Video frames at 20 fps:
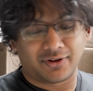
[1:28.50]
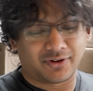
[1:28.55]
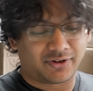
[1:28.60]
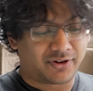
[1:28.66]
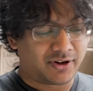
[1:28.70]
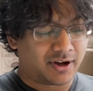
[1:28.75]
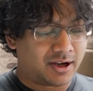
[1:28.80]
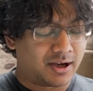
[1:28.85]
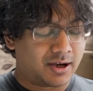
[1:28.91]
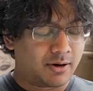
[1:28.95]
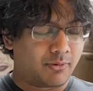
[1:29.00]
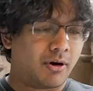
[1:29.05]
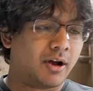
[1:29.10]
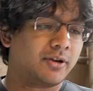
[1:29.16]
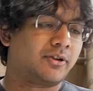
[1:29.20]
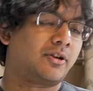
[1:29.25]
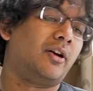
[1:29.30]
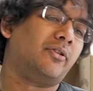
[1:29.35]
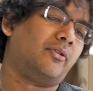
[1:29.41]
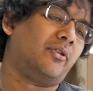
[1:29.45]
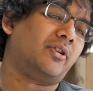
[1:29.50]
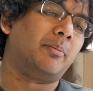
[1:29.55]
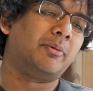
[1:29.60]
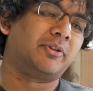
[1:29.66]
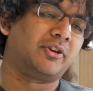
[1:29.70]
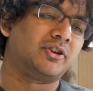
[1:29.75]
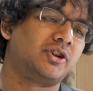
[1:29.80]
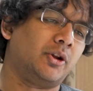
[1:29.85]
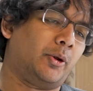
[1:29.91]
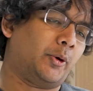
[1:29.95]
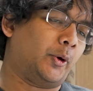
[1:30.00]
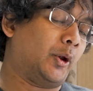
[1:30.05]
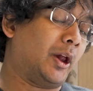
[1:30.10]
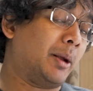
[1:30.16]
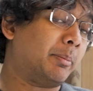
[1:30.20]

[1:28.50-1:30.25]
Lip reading: There's wontons or dumplings in chili oil.